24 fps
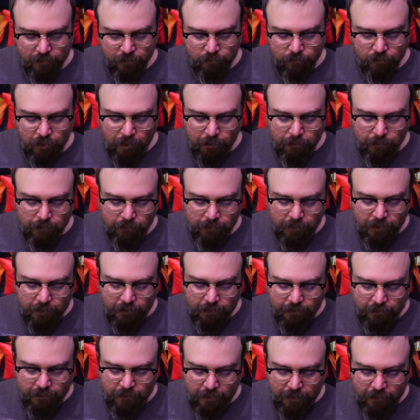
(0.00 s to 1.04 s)
Probably
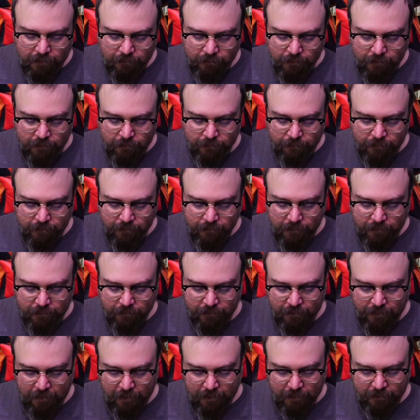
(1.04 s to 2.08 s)
it'd take only a few
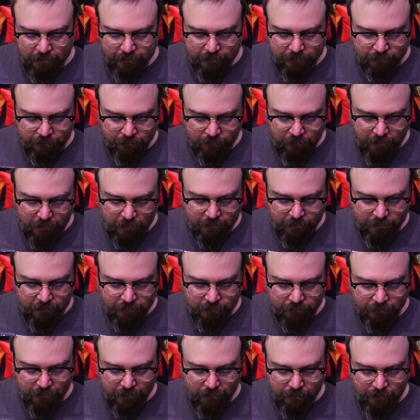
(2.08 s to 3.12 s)
hundred gallons of water to
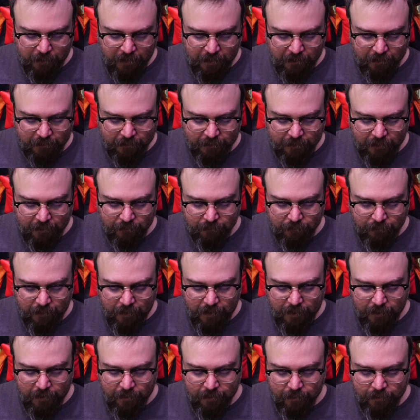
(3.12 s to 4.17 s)
swing the balance either
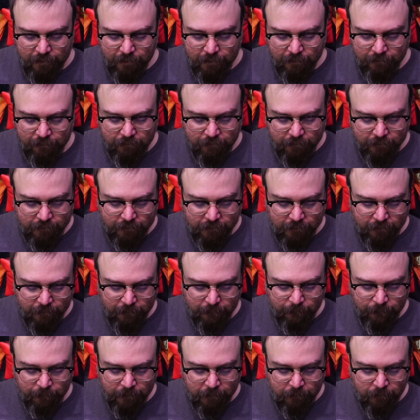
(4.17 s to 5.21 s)
way. Of course,
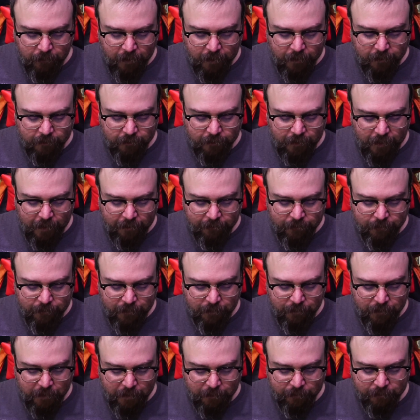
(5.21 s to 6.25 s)
the water would have to
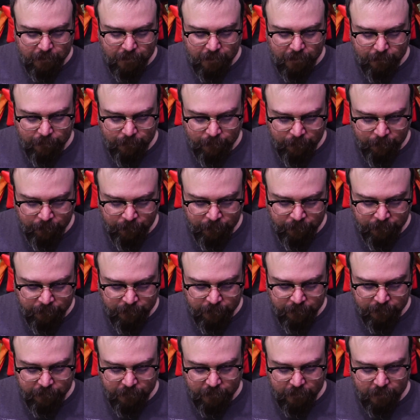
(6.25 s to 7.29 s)
be pumped up.
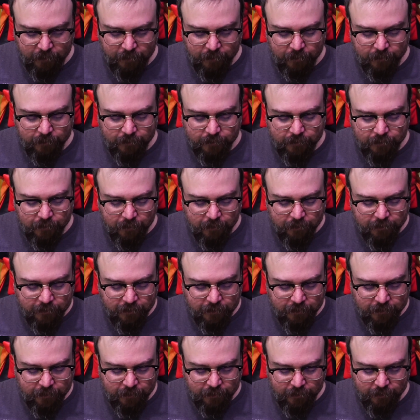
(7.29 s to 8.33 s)

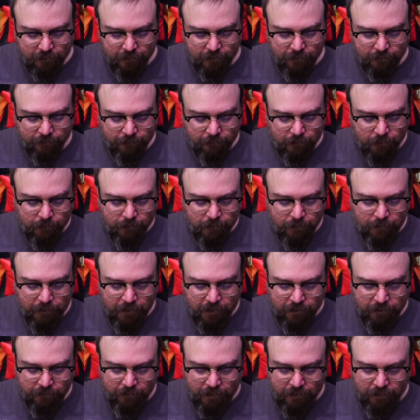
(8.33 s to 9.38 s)
Sergeant? Bergman
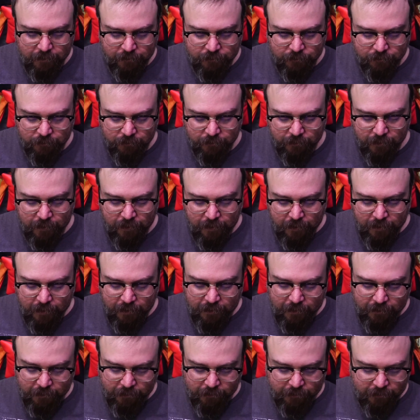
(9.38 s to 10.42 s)
peered around the door.
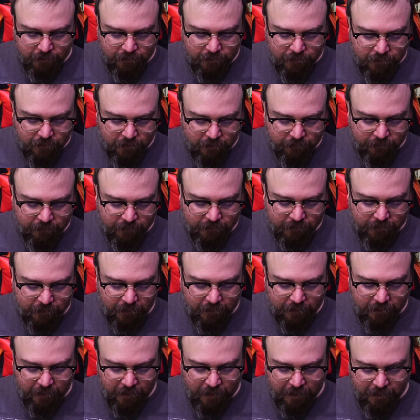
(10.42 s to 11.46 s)
He looked nervous,
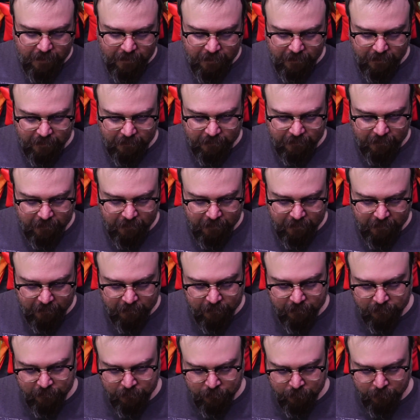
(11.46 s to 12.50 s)
like an atheist in a
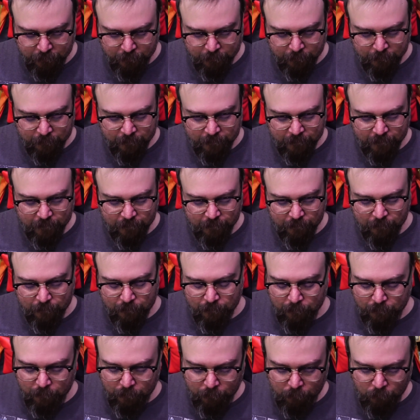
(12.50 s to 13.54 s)
thunderstorm.
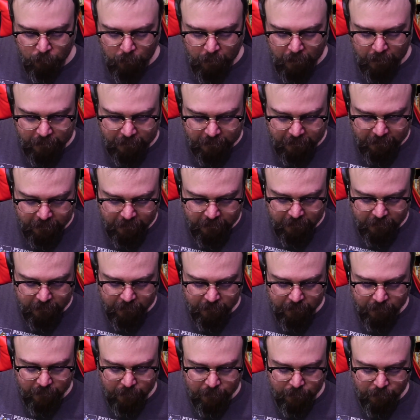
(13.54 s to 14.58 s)
What?
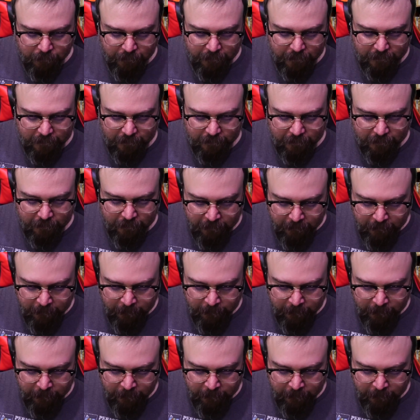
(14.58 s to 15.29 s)
Ern pointed.